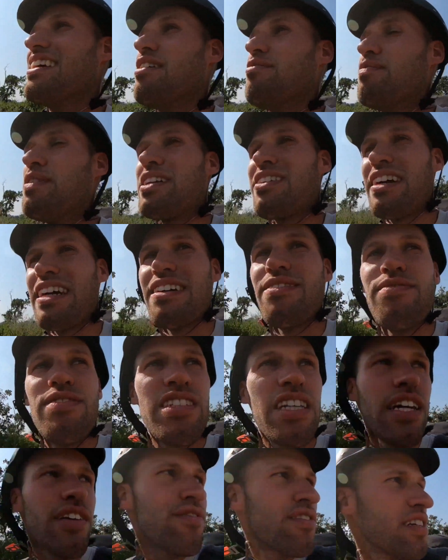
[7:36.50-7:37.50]
But okay,
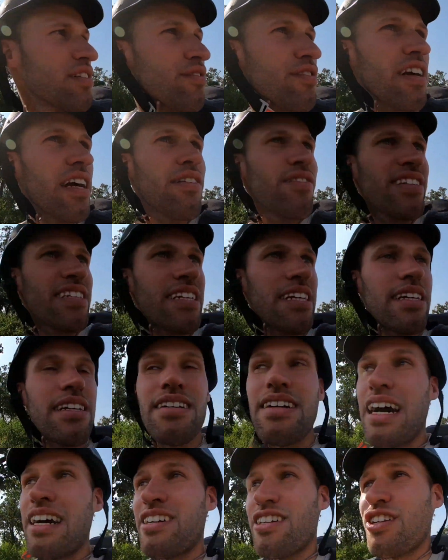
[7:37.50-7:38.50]
safety for everything.
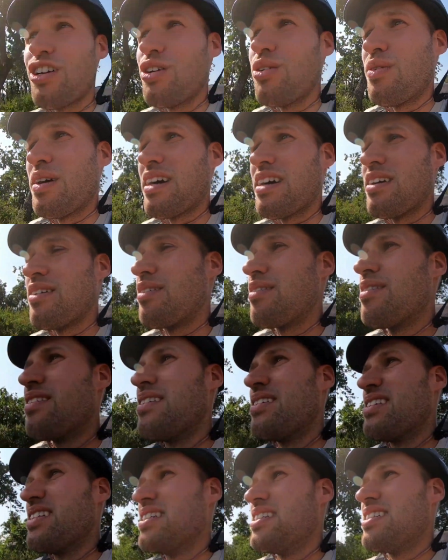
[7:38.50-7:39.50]
I don't know where.
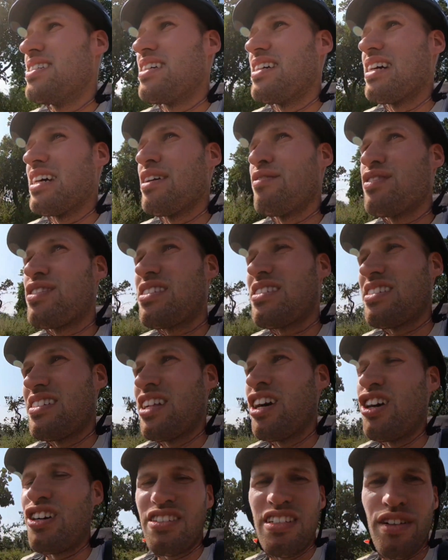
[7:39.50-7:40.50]

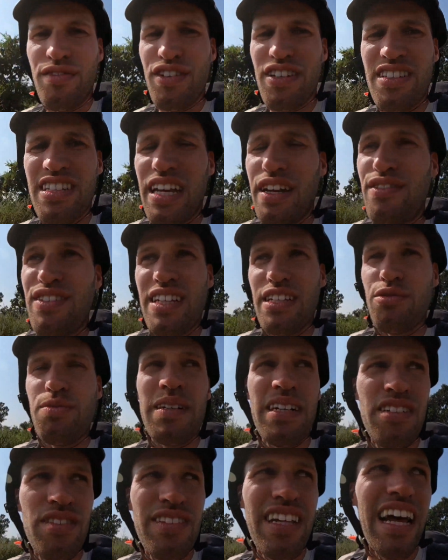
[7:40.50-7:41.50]
No, it's not for the safety, it's
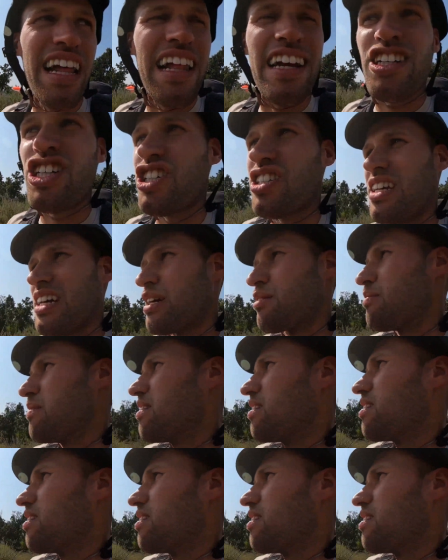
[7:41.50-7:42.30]
because of the election time.